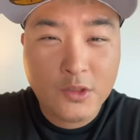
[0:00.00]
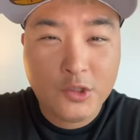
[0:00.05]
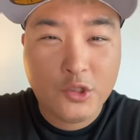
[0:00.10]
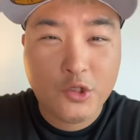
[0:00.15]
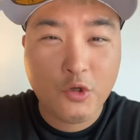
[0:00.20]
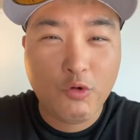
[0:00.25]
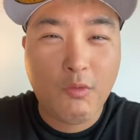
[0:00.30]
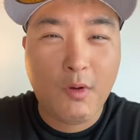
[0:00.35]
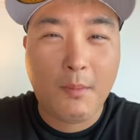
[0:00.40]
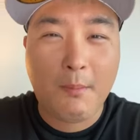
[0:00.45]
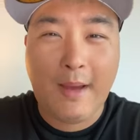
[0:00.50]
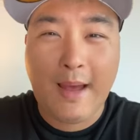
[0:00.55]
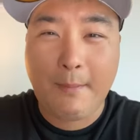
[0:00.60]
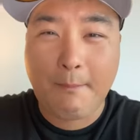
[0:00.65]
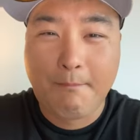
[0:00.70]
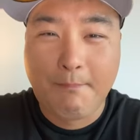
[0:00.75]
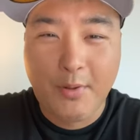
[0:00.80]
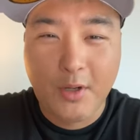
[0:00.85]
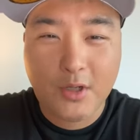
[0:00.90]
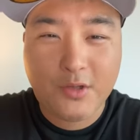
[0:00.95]
two of my
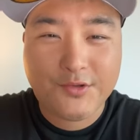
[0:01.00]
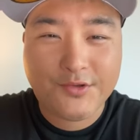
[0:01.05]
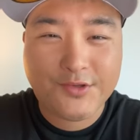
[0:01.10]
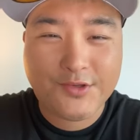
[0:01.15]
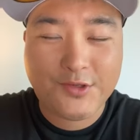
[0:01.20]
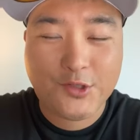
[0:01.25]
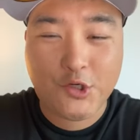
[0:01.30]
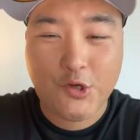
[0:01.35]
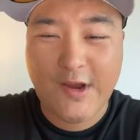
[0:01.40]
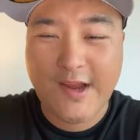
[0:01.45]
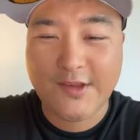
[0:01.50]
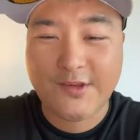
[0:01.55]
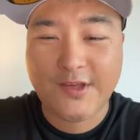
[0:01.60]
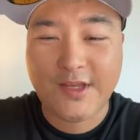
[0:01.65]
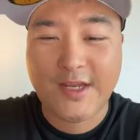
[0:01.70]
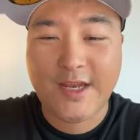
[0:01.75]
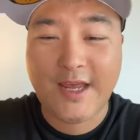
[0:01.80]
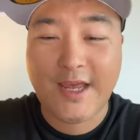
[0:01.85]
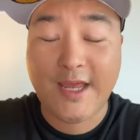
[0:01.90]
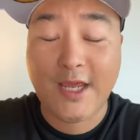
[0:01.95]
books
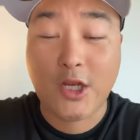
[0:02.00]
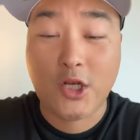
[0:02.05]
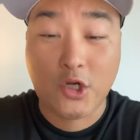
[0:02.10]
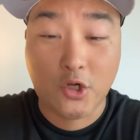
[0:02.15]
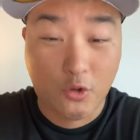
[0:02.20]
translated in